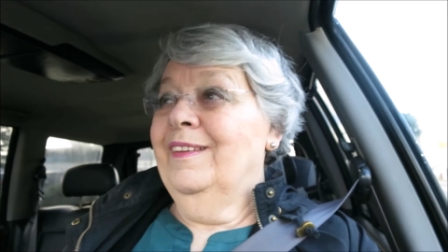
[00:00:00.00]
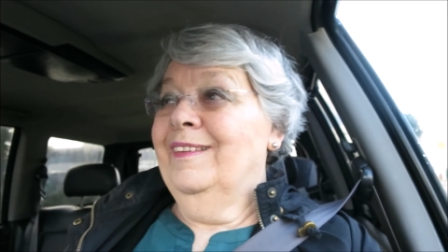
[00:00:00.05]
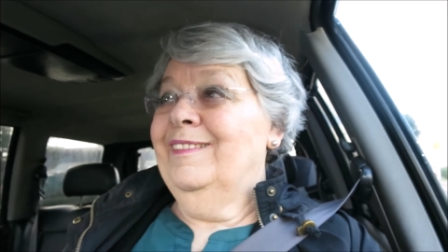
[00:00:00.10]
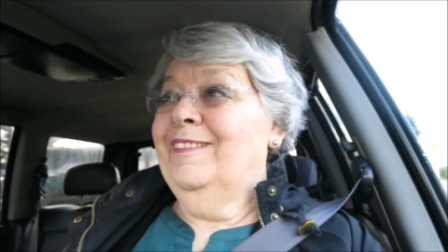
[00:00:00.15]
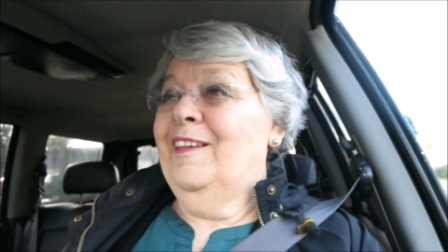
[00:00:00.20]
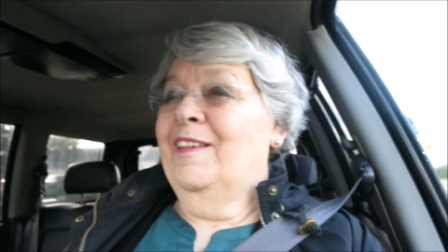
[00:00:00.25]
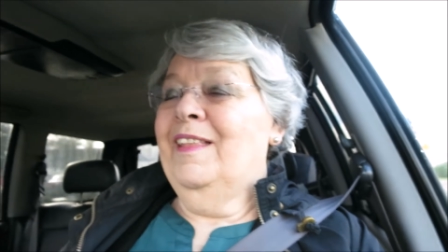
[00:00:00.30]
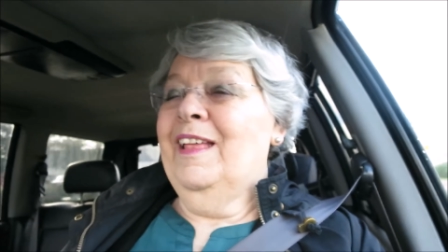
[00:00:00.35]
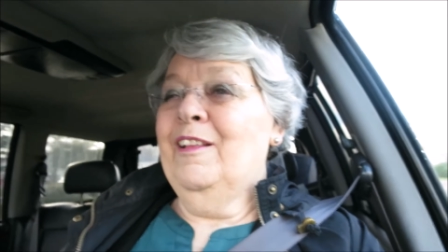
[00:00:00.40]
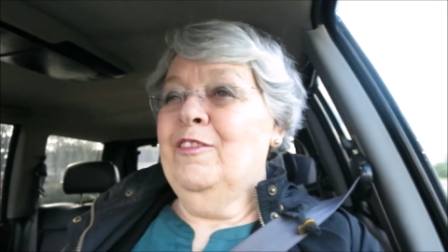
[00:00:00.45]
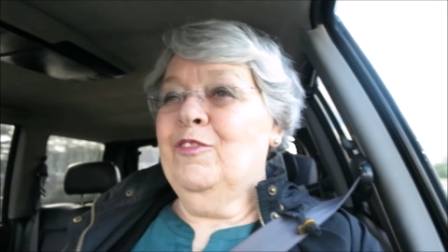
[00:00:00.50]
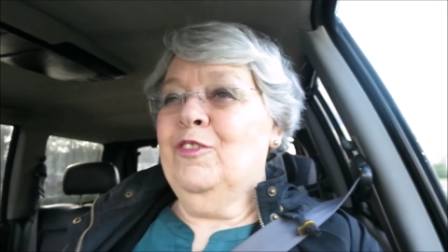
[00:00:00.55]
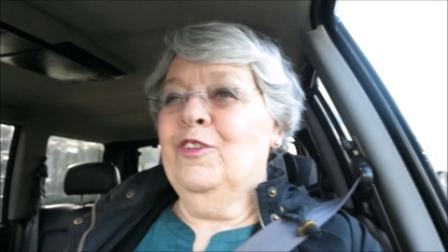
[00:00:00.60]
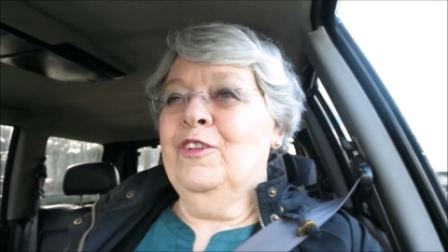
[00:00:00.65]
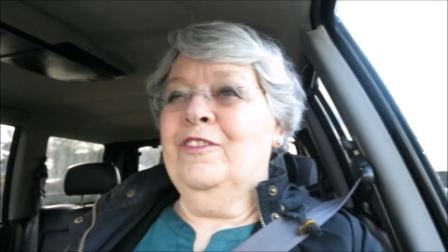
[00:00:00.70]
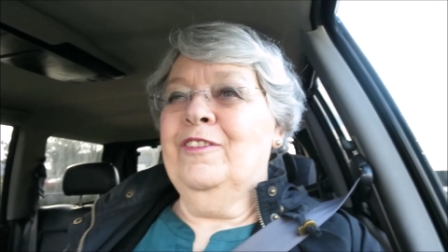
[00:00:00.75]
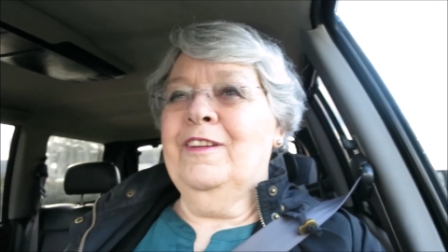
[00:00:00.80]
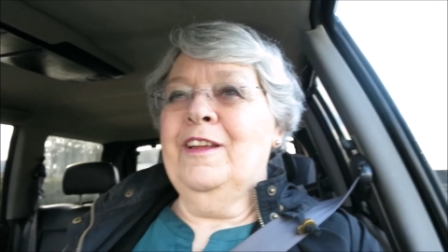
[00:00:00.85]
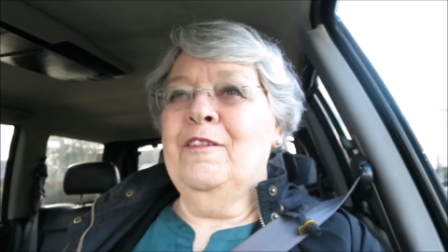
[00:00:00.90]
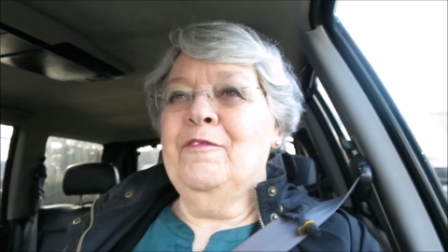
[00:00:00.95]
So that's
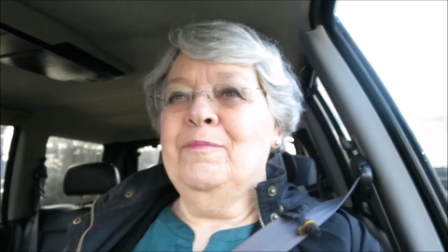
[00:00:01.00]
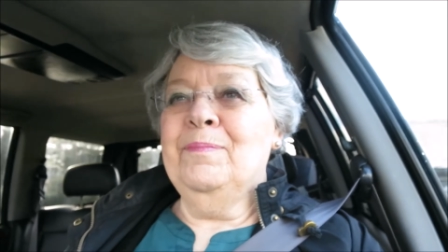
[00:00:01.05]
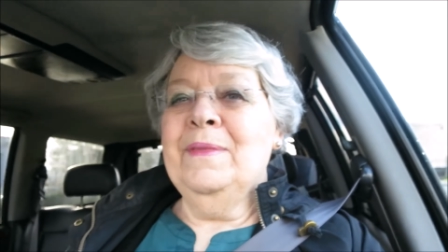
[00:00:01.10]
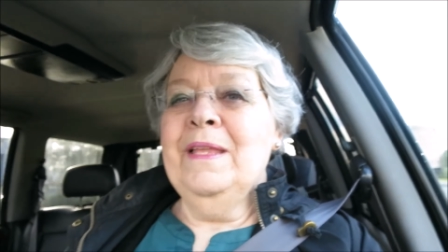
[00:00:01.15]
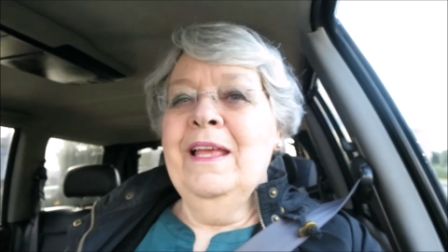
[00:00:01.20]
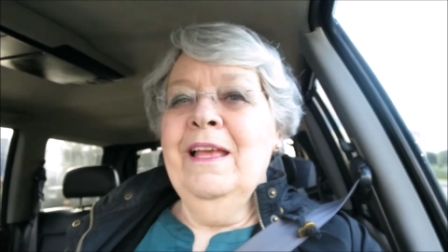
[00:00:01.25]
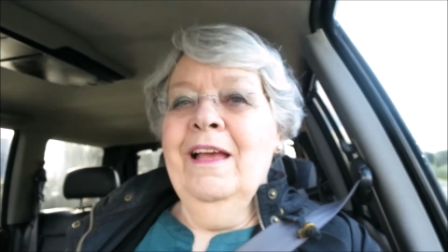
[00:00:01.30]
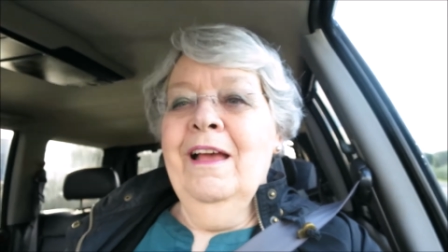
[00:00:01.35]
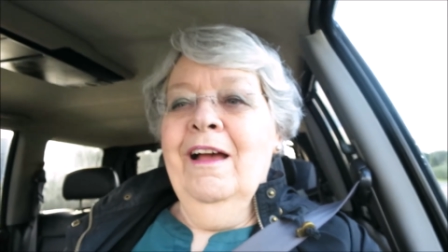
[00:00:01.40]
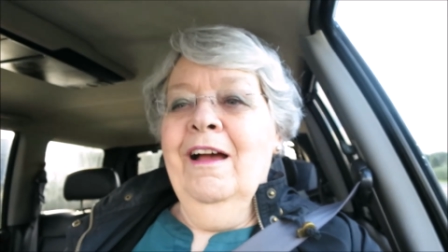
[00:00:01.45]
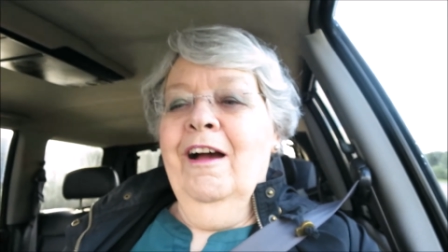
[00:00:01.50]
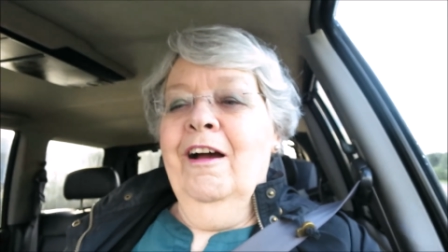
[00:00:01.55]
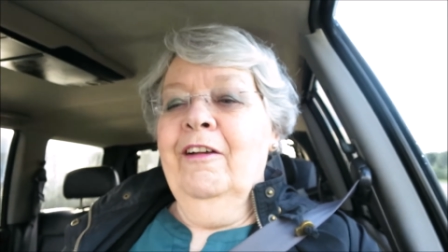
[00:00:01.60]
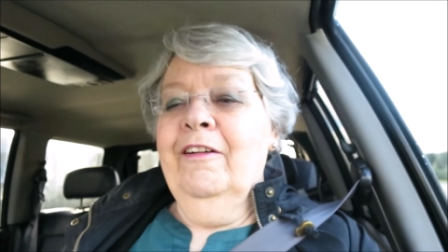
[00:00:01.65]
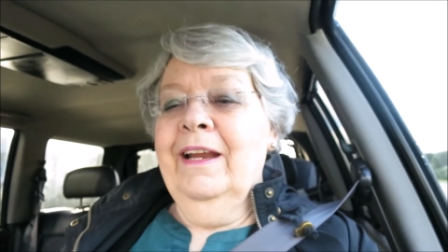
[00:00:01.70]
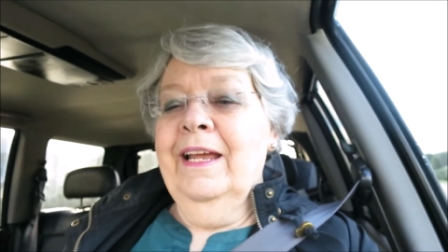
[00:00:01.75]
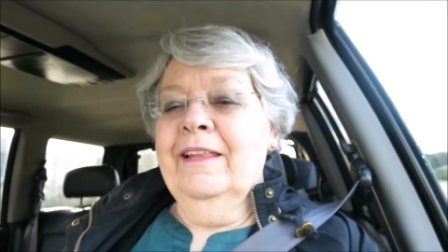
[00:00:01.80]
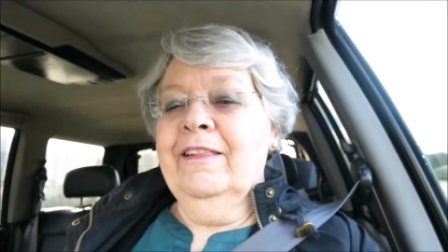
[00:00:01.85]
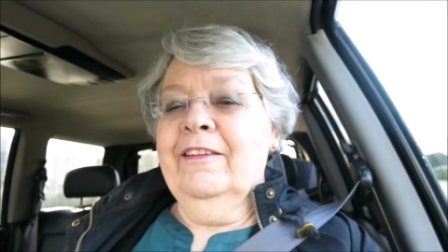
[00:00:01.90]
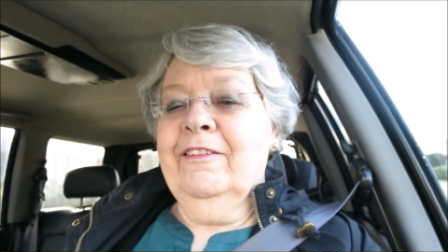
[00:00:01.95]
good stuff.
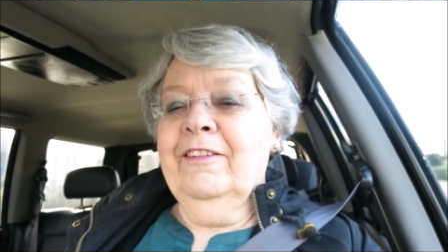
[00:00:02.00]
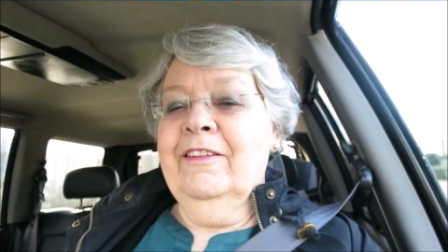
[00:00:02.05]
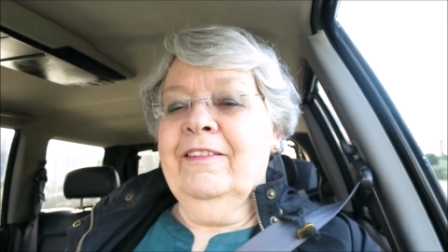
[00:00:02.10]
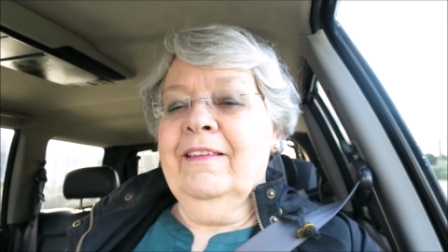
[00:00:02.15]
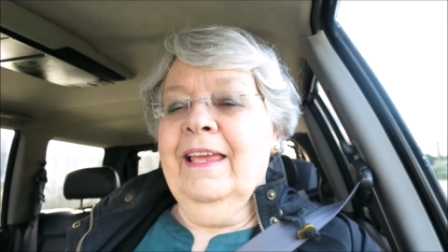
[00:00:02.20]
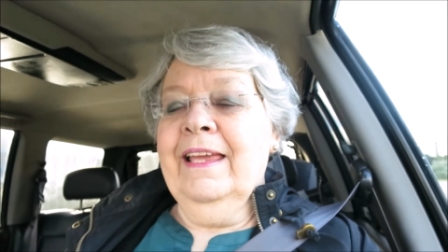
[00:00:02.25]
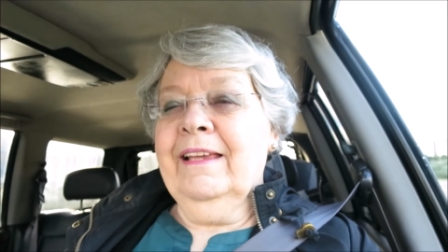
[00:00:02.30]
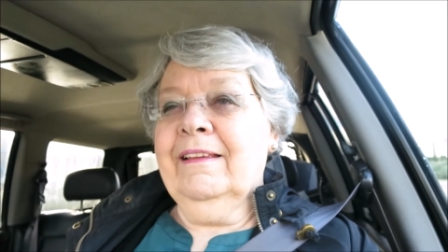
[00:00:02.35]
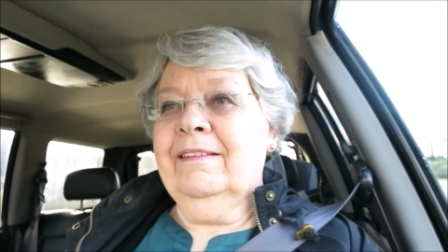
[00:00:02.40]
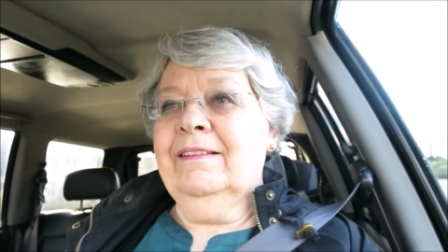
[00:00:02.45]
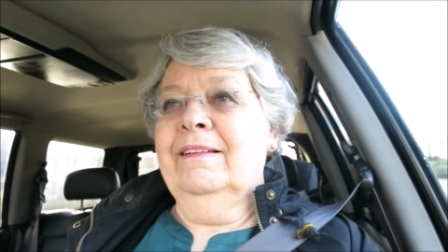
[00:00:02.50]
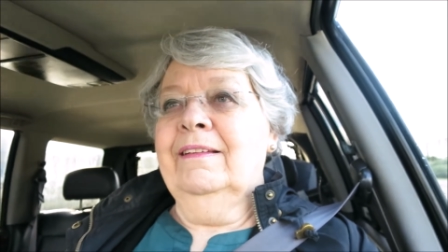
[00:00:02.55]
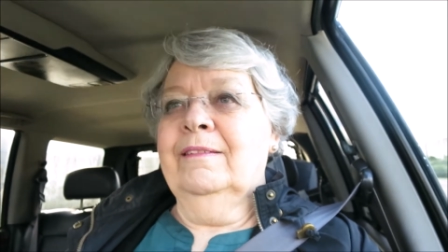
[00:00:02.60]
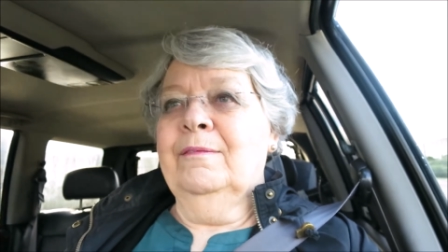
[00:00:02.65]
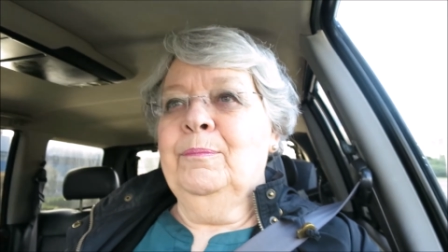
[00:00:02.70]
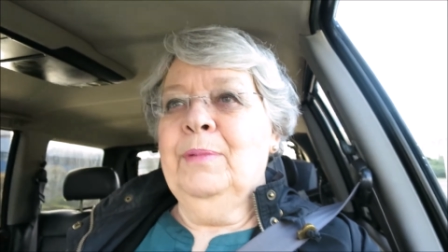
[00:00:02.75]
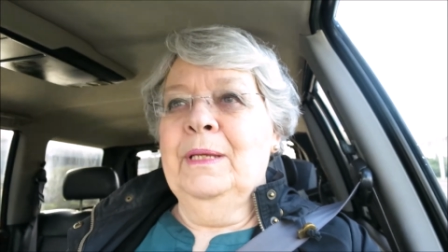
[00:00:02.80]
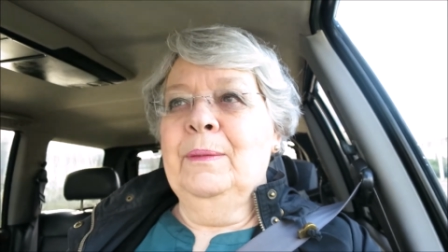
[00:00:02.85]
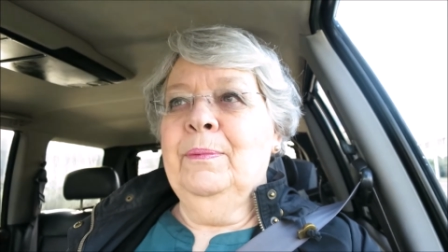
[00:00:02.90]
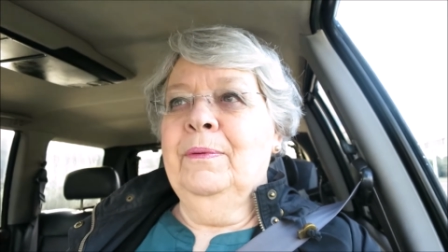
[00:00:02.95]
All right, this is
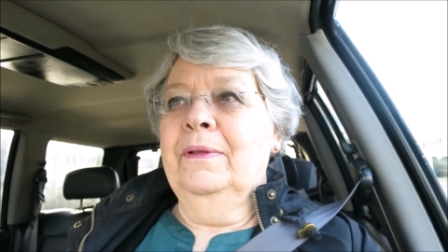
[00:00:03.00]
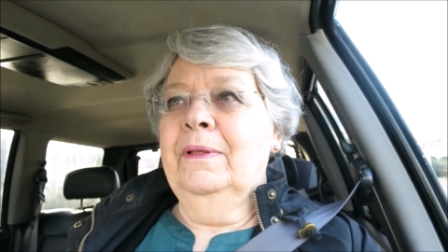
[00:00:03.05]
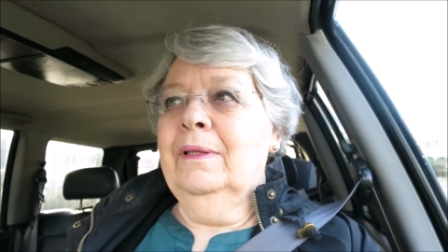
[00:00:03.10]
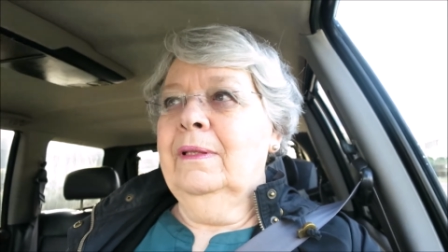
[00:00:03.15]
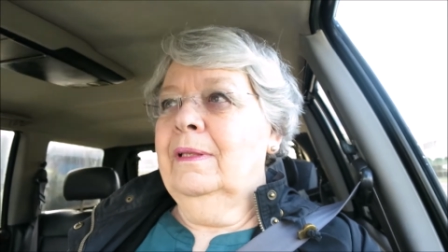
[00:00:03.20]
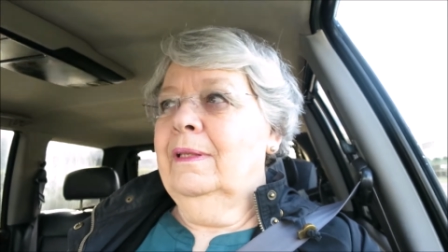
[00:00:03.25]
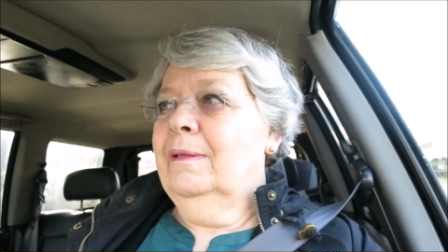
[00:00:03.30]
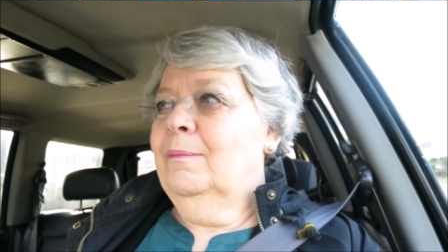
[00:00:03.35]
excellent, people.